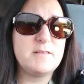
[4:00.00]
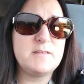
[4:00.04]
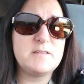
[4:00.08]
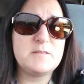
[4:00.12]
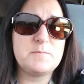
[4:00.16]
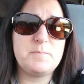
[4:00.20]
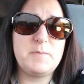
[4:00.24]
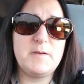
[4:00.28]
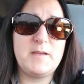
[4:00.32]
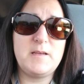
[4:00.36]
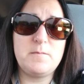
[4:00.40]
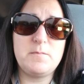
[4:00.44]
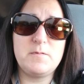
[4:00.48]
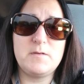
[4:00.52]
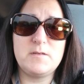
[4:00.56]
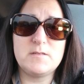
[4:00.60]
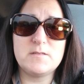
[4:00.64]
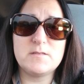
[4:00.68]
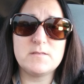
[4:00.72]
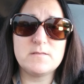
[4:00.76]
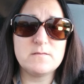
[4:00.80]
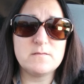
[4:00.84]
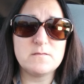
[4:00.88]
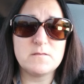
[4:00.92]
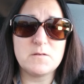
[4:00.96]
These
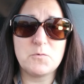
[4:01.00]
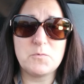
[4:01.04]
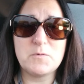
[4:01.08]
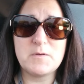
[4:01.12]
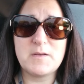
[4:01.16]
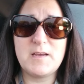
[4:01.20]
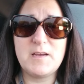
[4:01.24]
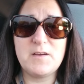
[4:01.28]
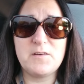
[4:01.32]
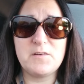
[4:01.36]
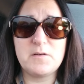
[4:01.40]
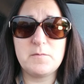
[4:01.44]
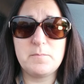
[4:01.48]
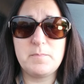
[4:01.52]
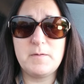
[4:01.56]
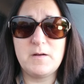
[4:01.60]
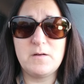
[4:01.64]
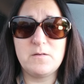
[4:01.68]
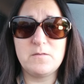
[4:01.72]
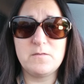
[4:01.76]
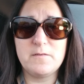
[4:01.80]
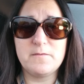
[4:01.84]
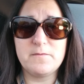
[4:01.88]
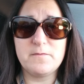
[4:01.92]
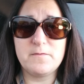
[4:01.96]
babies, no one cared
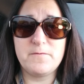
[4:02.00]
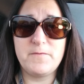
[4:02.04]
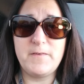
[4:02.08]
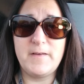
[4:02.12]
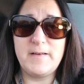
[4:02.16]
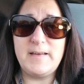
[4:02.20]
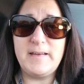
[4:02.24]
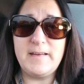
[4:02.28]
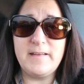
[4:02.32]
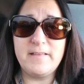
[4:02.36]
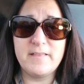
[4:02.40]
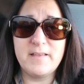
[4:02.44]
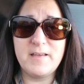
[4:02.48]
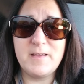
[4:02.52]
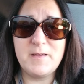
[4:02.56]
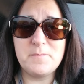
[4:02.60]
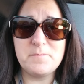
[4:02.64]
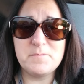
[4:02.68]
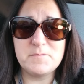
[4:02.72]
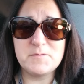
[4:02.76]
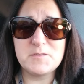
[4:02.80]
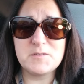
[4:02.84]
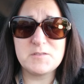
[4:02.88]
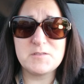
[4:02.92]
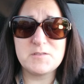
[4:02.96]
about offending
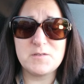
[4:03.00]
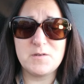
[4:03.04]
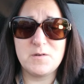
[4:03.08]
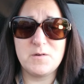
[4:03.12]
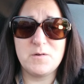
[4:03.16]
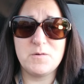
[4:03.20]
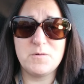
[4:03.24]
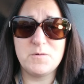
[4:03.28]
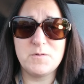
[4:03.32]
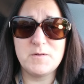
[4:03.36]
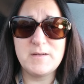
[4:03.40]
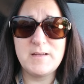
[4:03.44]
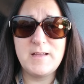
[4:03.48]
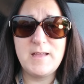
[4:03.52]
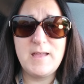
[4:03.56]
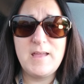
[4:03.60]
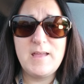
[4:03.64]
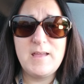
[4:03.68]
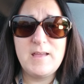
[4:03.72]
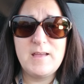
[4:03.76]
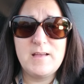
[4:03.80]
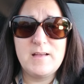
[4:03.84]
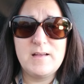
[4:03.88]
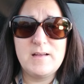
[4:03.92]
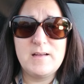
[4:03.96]
them. So,
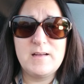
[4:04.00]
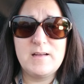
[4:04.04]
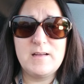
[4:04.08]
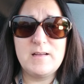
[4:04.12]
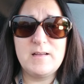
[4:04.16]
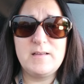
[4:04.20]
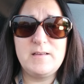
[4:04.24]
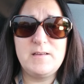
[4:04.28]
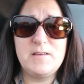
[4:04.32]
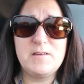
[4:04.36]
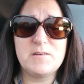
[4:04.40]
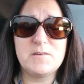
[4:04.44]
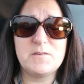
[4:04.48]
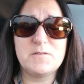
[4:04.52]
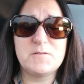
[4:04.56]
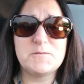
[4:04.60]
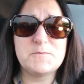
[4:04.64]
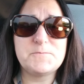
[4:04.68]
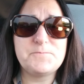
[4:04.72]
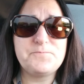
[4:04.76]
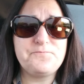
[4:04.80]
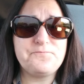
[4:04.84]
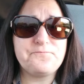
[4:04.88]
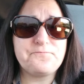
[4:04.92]
you know,